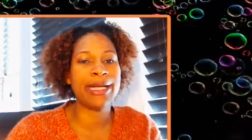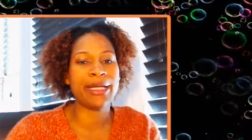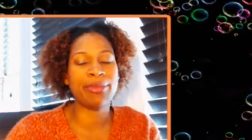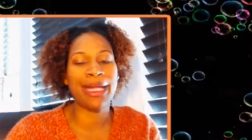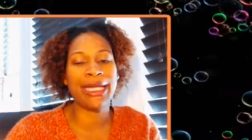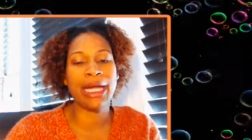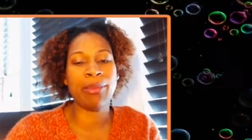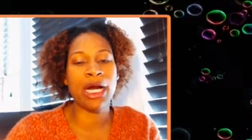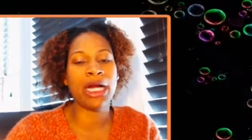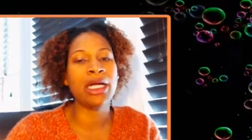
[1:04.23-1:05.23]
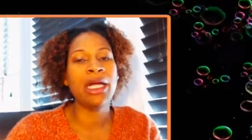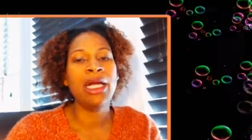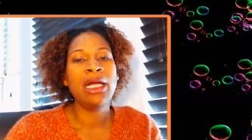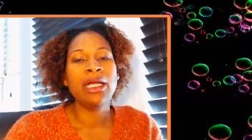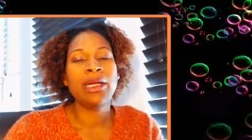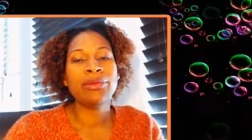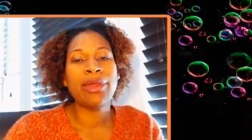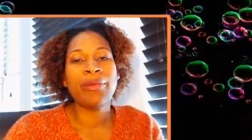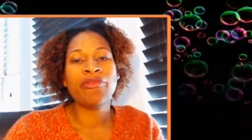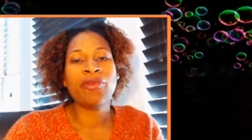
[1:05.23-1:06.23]
Mattapan, Hyde Park. It, they
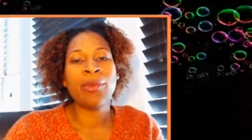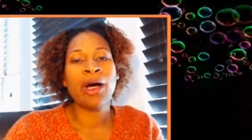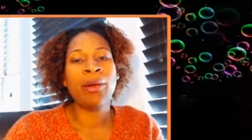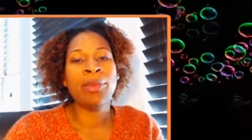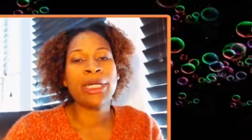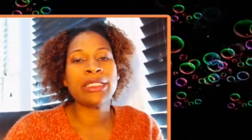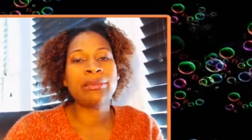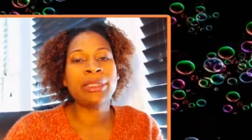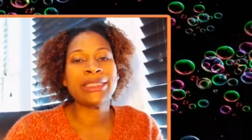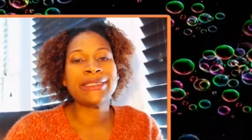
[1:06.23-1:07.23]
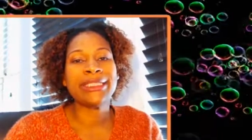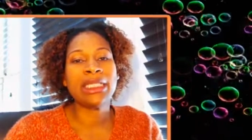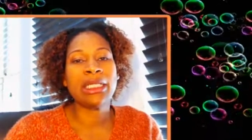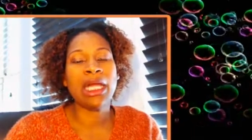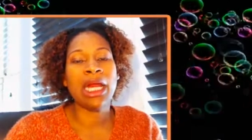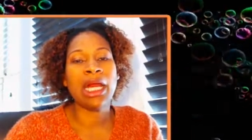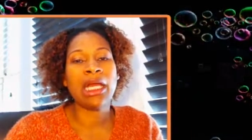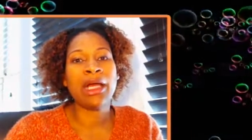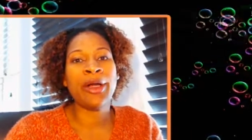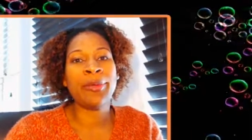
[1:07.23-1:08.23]
were from all parts of Boston, and
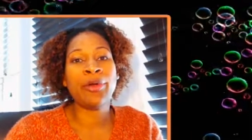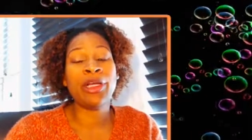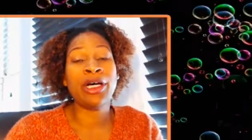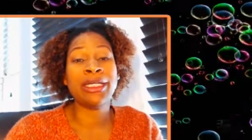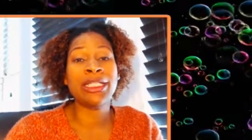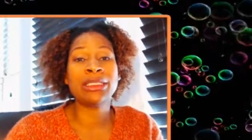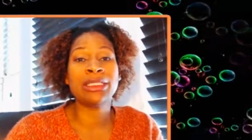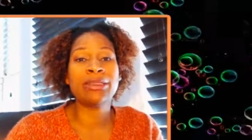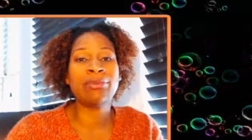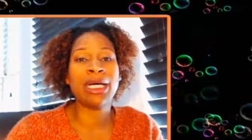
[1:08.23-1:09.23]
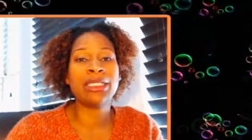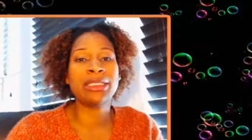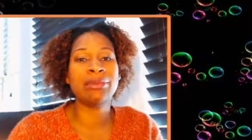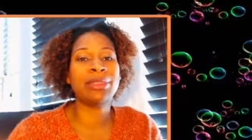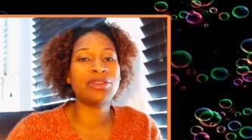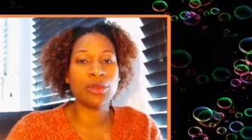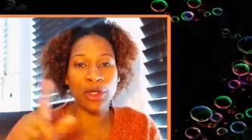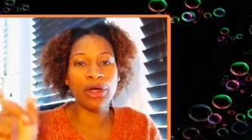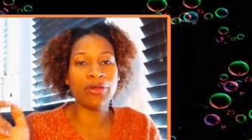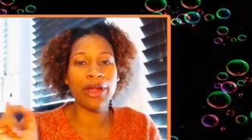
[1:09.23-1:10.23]
um, we'd all get on this bus, and the bus would
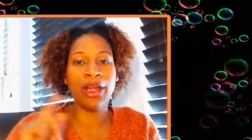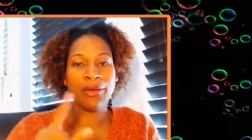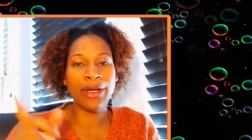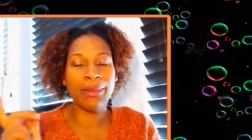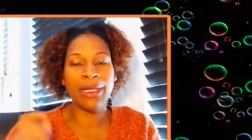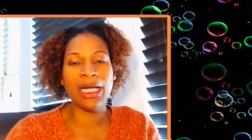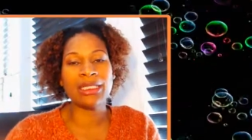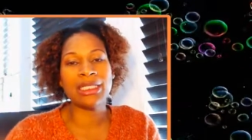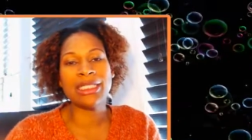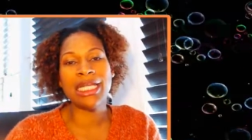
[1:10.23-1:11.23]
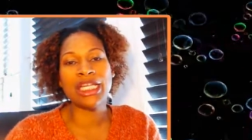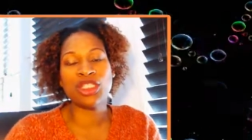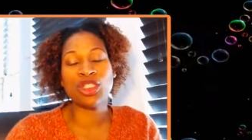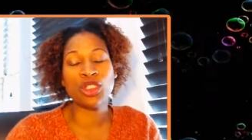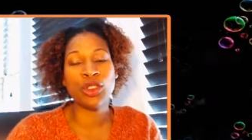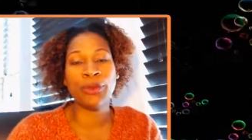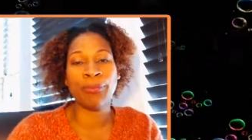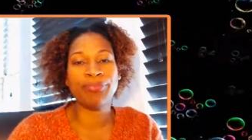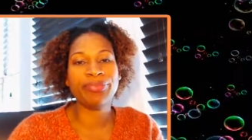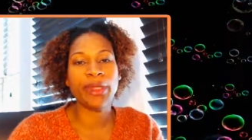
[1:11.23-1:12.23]
go around all around Boston and take us to school.